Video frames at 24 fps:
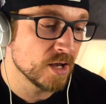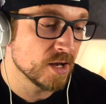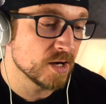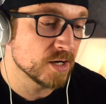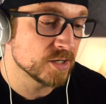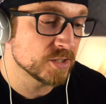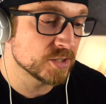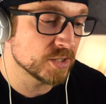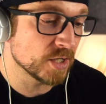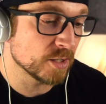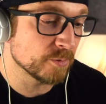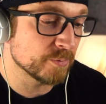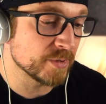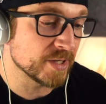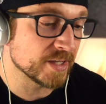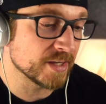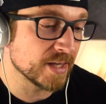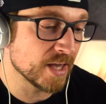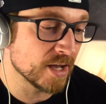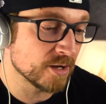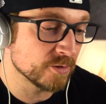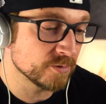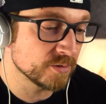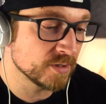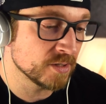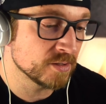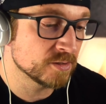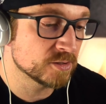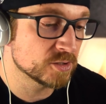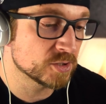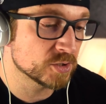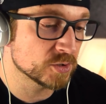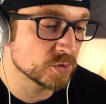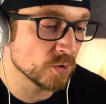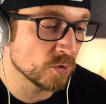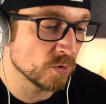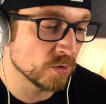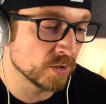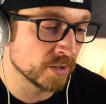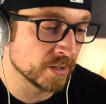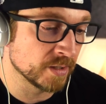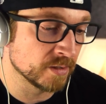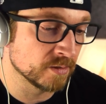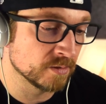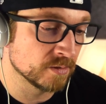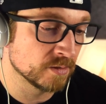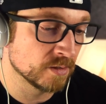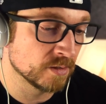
shall be counted stolen."